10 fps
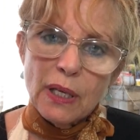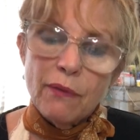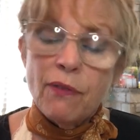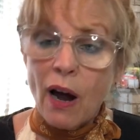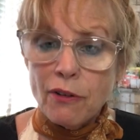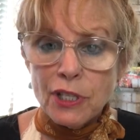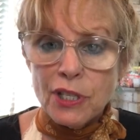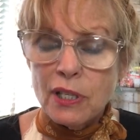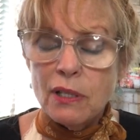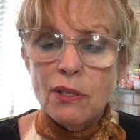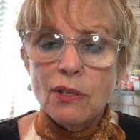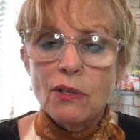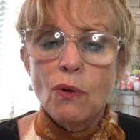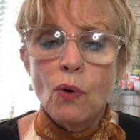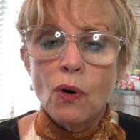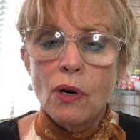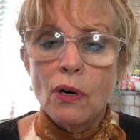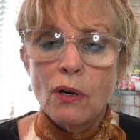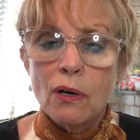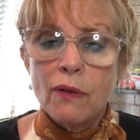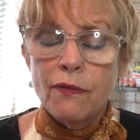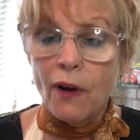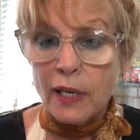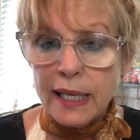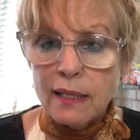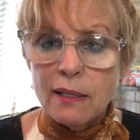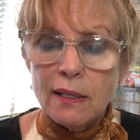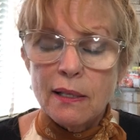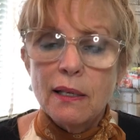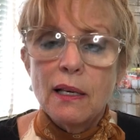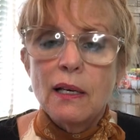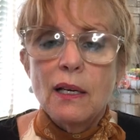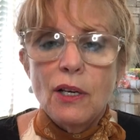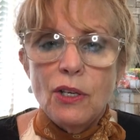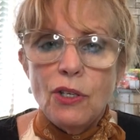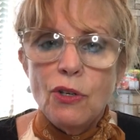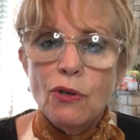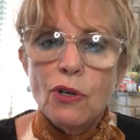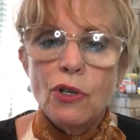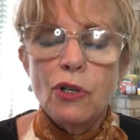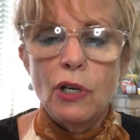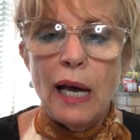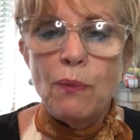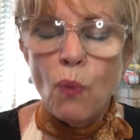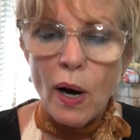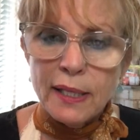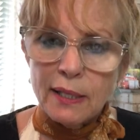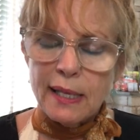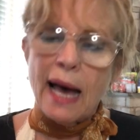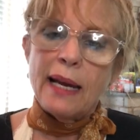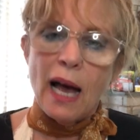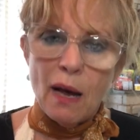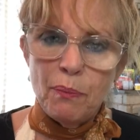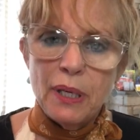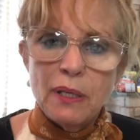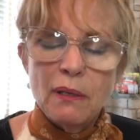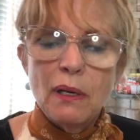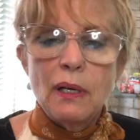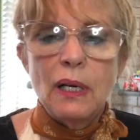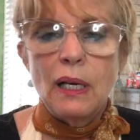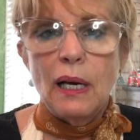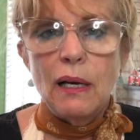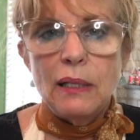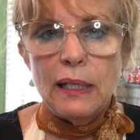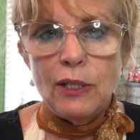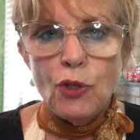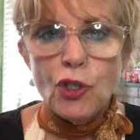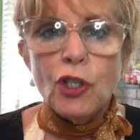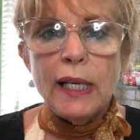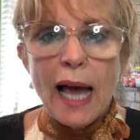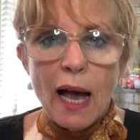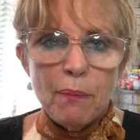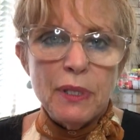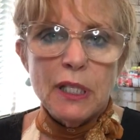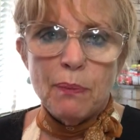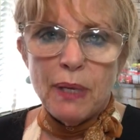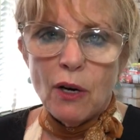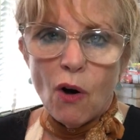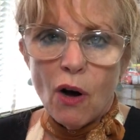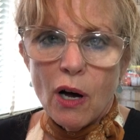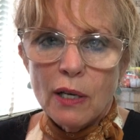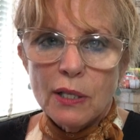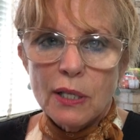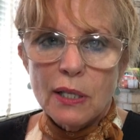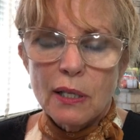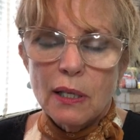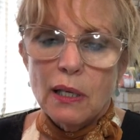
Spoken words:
viruses or fungus. You could, and why does that happen? Usually happens because